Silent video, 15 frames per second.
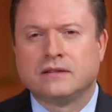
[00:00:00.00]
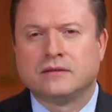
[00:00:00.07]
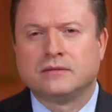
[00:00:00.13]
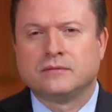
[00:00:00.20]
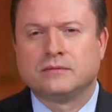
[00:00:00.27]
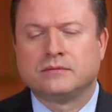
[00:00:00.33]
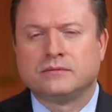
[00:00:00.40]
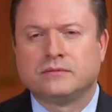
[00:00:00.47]

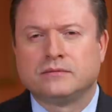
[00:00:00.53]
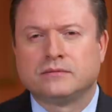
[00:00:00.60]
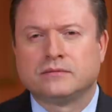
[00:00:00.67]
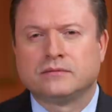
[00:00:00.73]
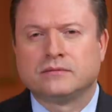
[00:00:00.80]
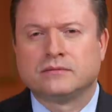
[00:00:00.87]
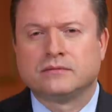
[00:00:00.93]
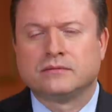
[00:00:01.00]

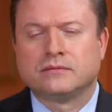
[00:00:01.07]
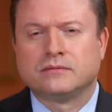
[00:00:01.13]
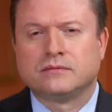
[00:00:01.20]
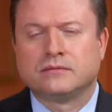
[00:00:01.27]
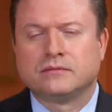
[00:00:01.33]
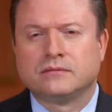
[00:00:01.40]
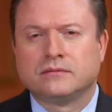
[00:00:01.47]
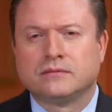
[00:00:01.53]

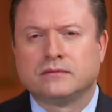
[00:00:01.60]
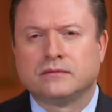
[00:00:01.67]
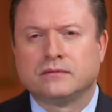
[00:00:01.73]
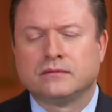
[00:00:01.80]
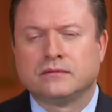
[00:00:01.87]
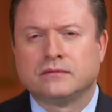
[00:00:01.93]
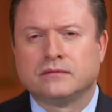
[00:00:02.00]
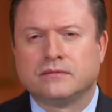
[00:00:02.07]

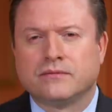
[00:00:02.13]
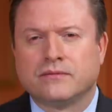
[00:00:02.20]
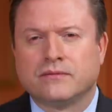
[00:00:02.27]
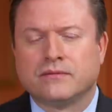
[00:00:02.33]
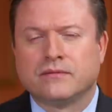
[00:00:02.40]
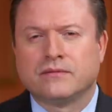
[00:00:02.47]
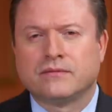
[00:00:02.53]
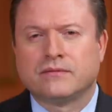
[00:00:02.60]

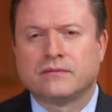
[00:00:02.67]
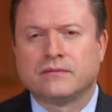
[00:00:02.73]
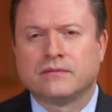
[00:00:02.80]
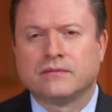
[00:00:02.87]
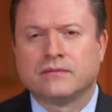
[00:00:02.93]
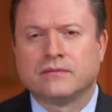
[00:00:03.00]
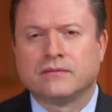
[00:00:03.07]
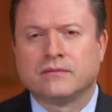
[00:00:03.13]

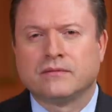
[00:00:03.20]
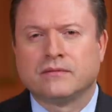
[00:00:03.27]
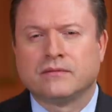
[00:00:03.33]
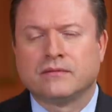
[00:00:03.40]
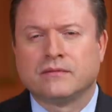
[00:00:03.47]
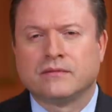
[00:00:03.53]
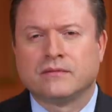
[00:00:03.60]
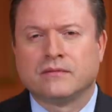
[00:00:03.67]

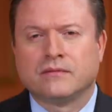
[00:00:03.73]
The person shown says nothing.